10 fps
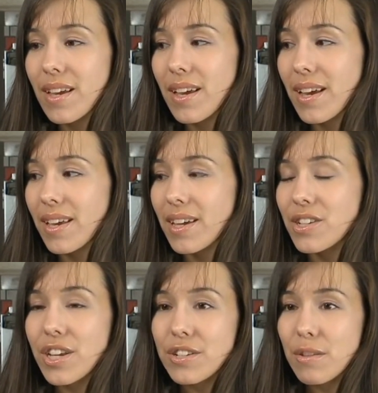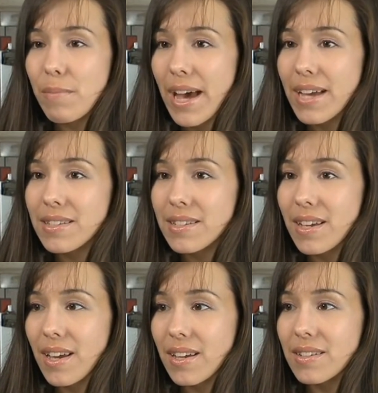I can't change the past,
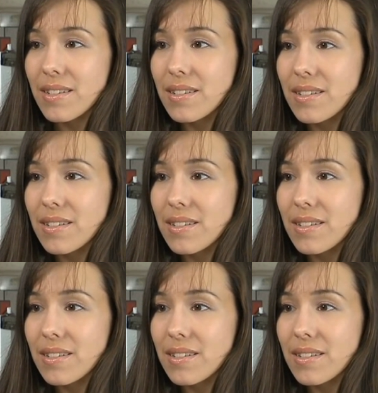and